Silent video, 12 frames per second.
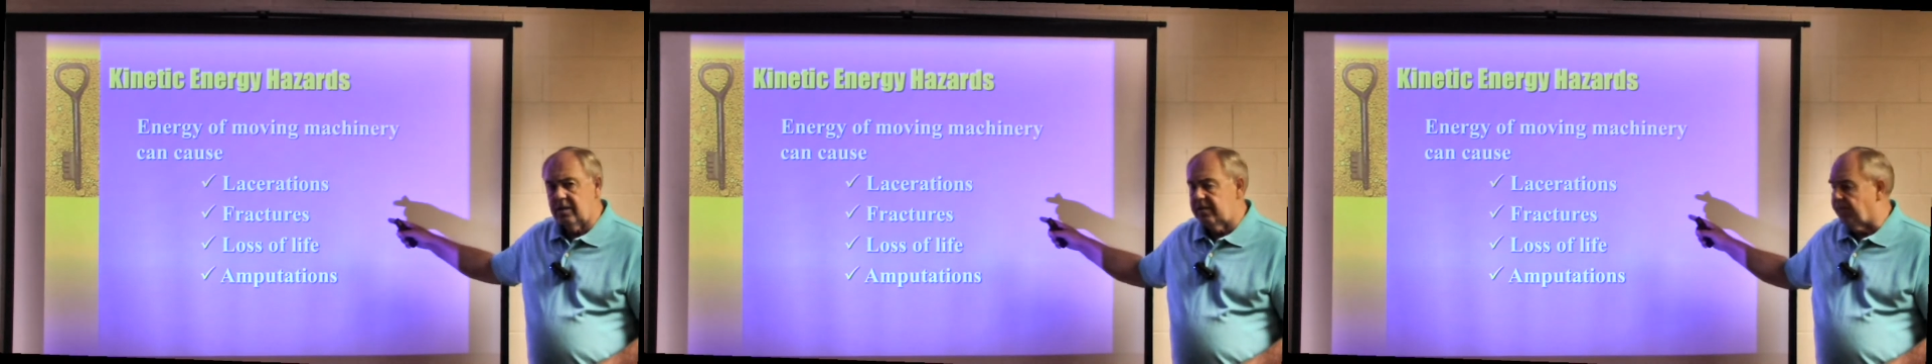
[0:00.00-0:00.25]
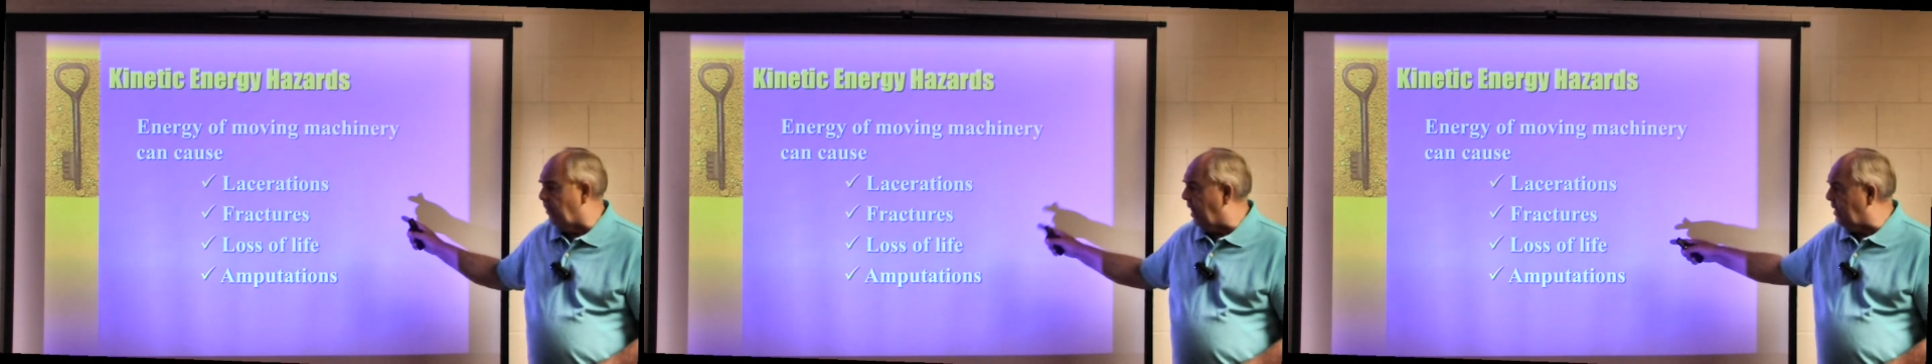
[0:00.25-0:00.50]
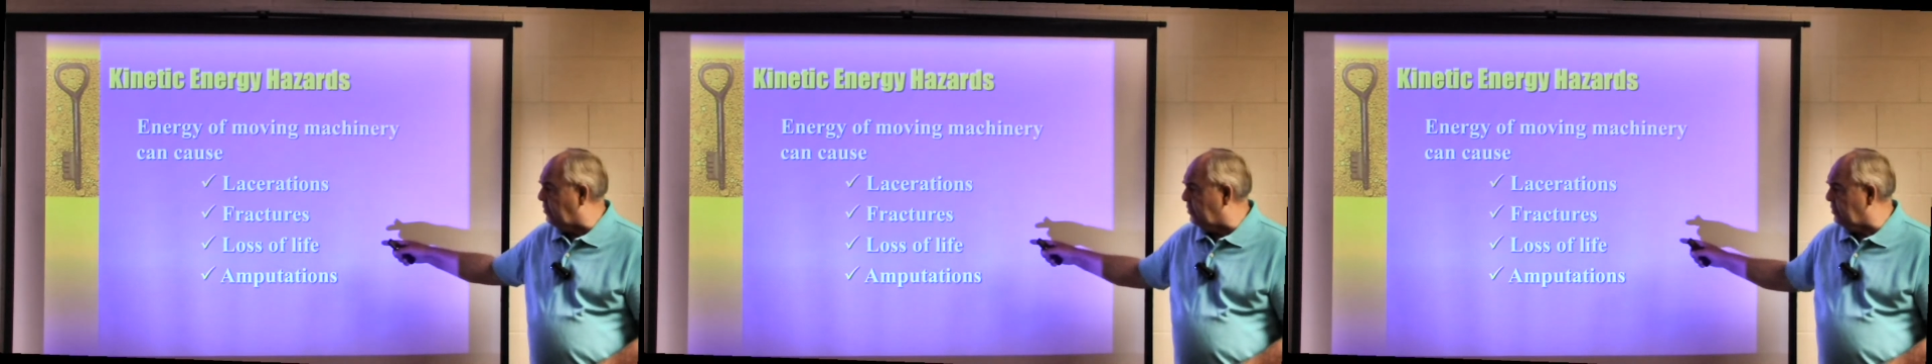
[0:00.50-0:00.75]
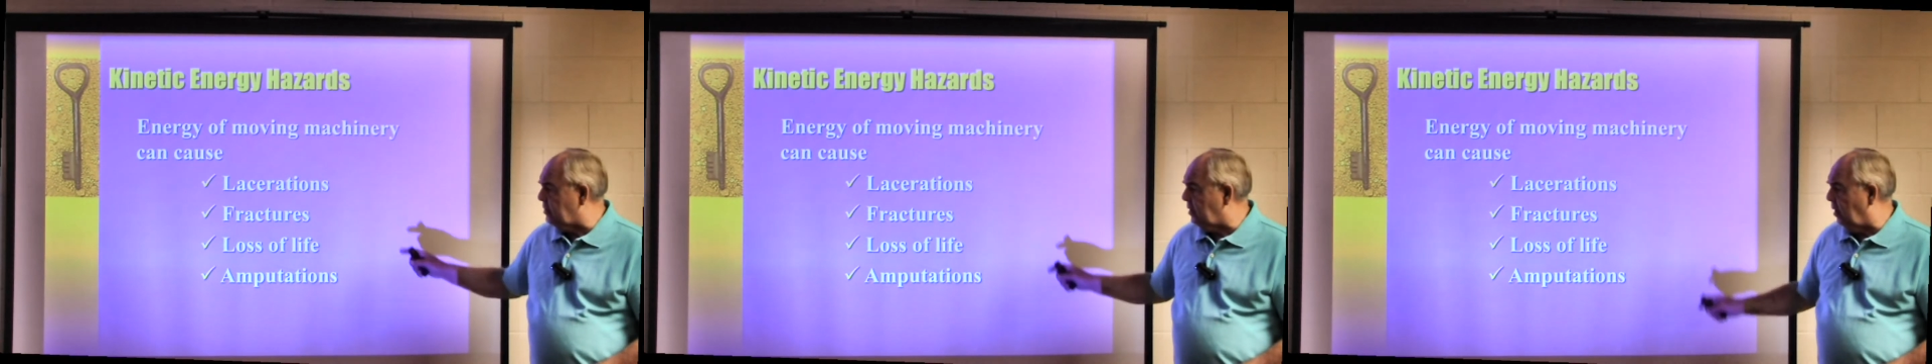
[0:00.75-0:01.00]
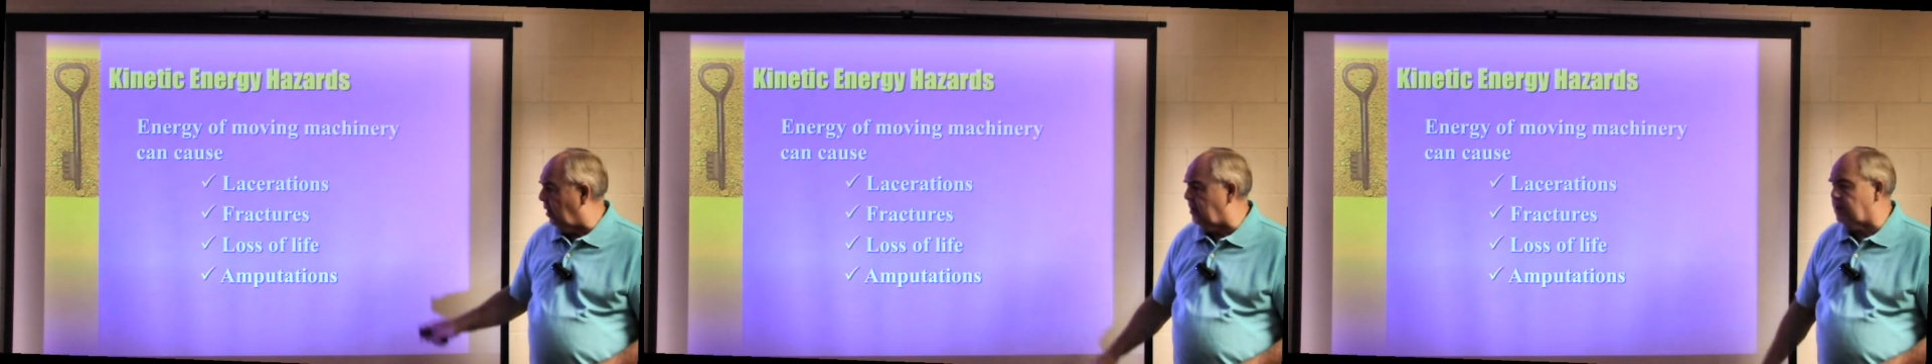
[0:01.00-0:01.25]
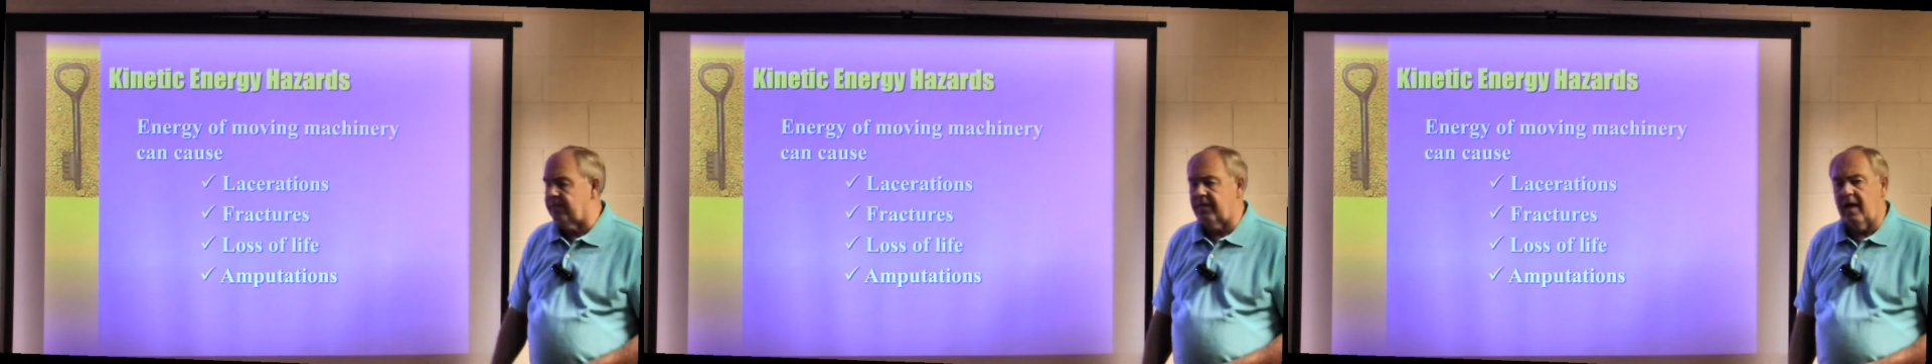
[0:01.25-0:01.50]
fractures,
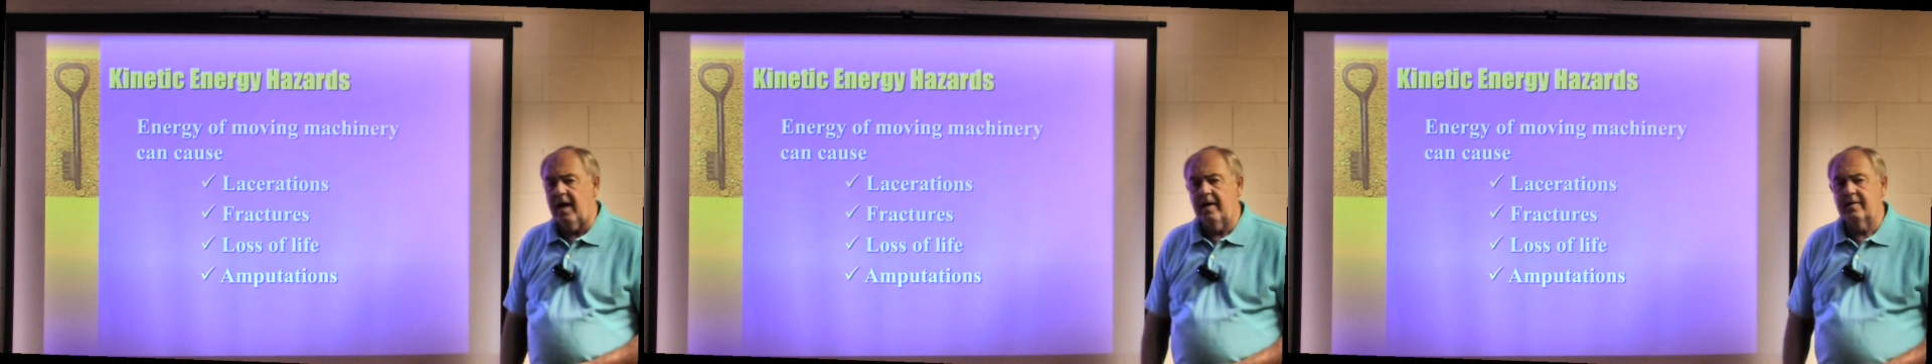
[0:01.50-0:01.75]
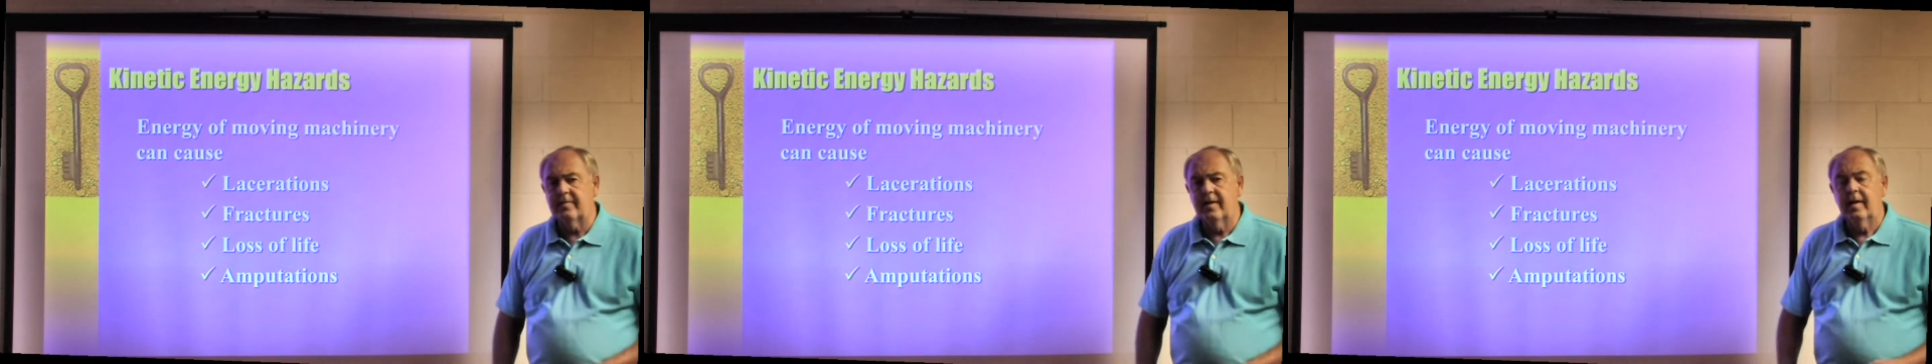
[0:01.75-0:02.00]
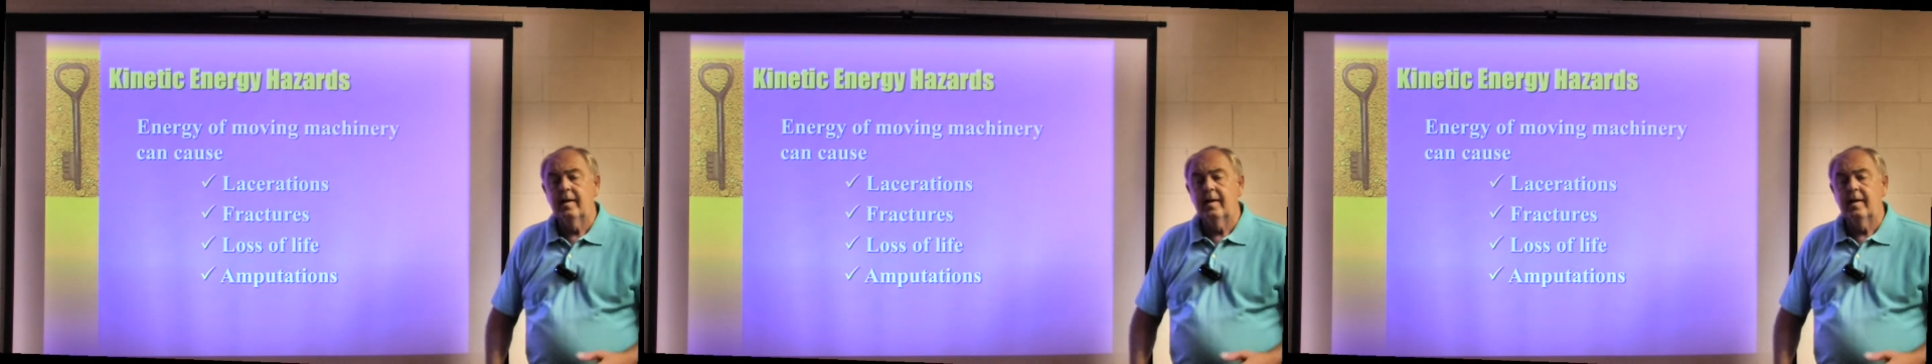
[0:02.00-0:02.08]
loss of life,